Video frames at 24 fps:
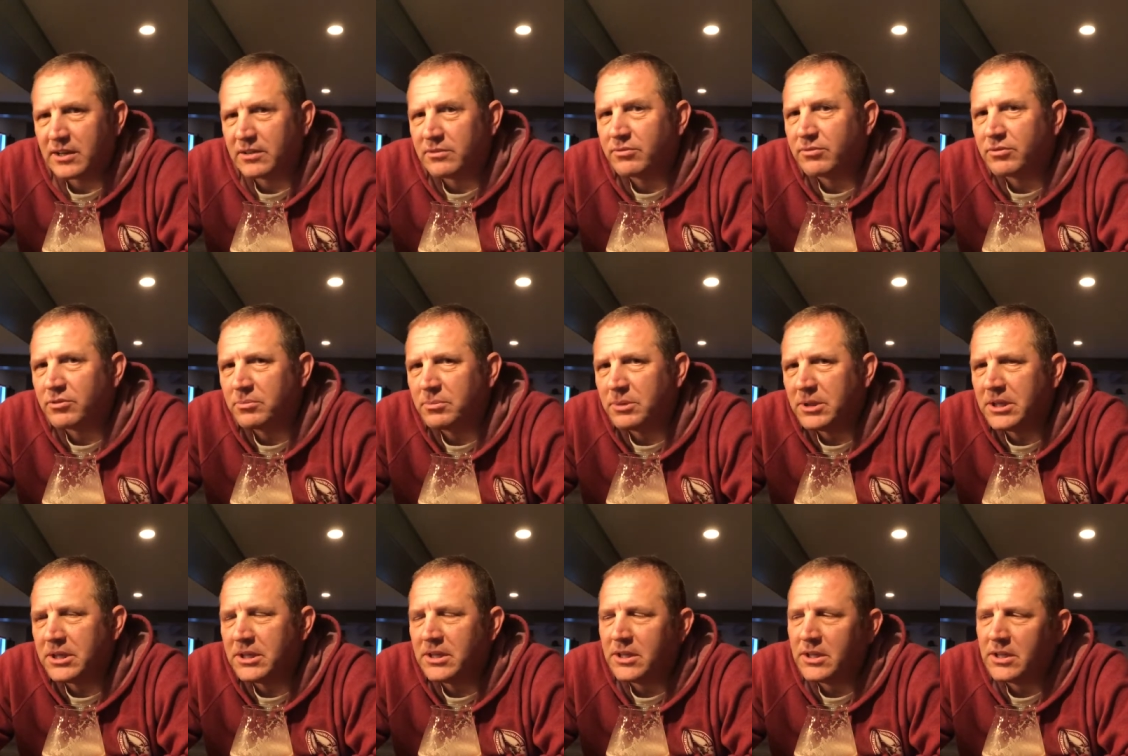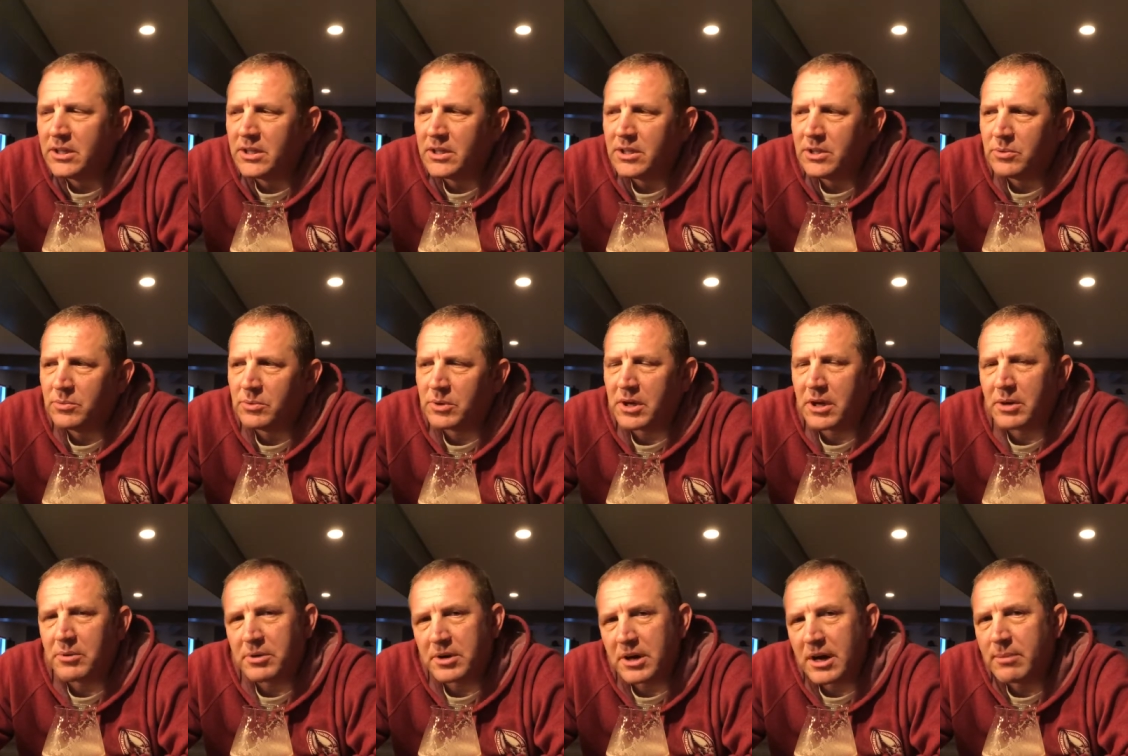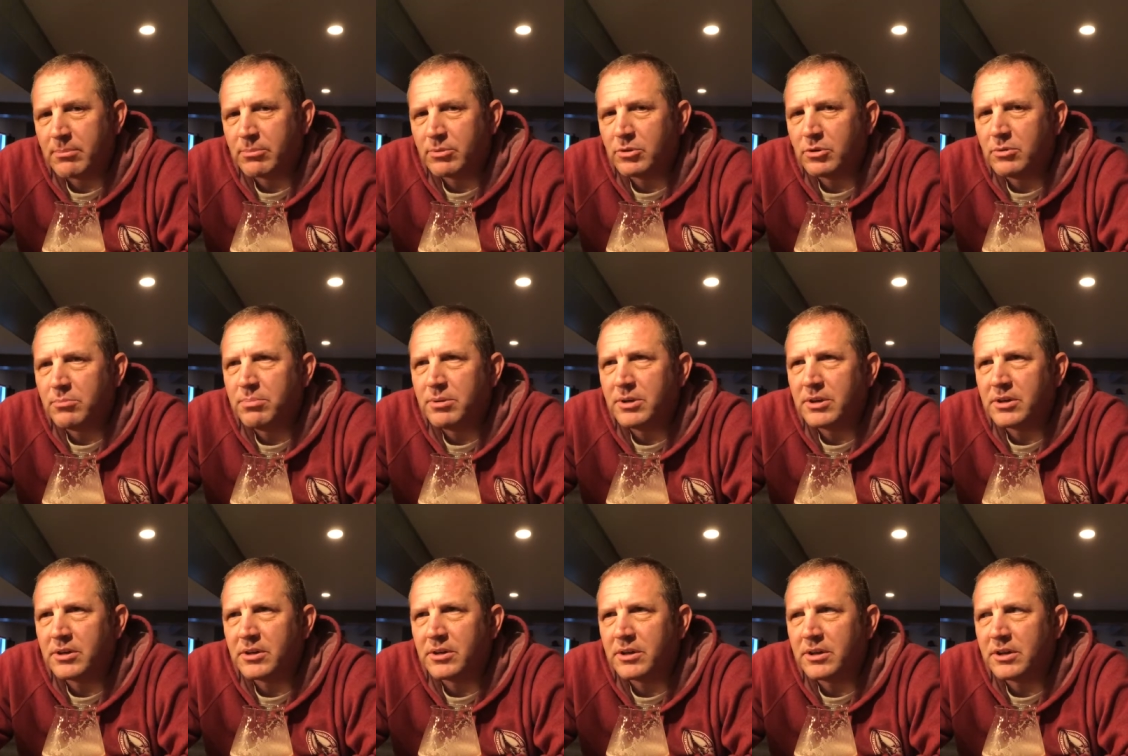And for me, when, it, when I brew a
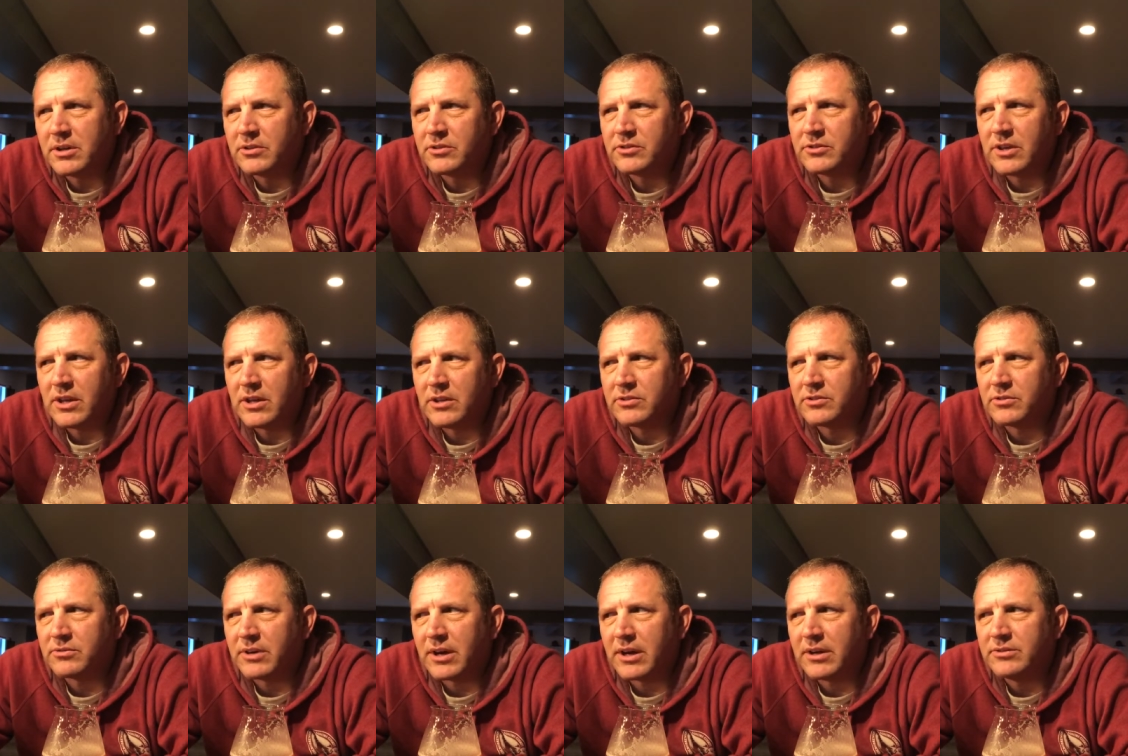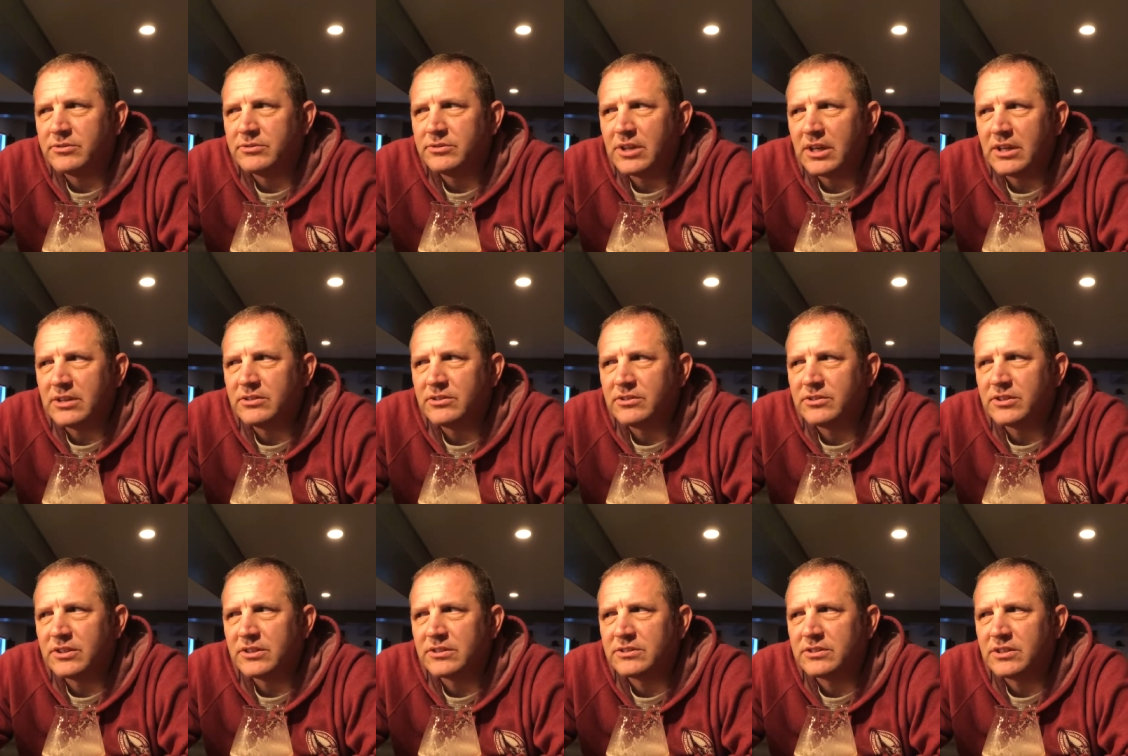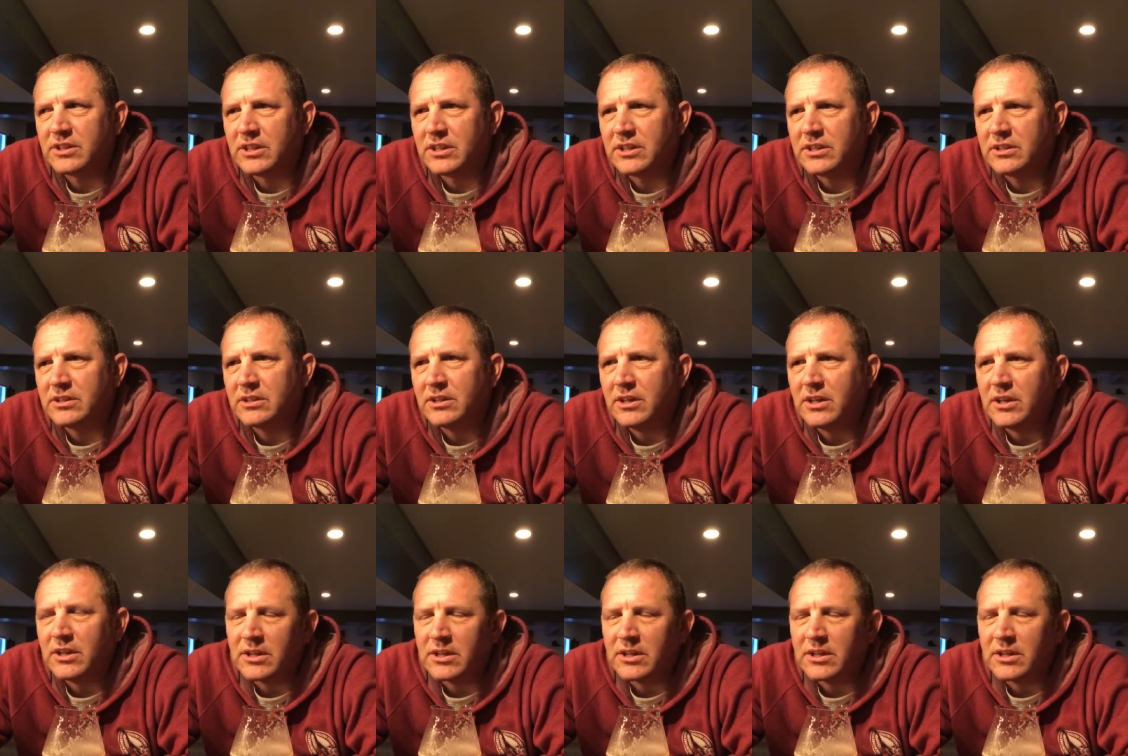beer and it stays around 1016,